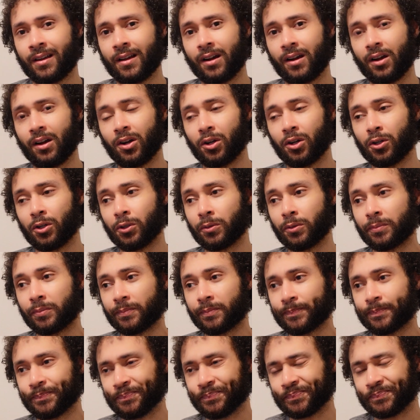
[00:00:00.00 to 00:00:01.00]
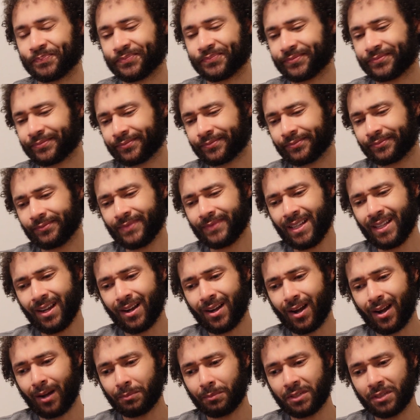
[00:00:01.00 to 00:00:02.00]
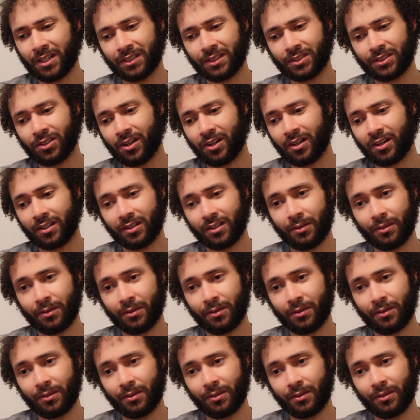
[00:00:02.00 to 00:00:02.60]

I'm not talking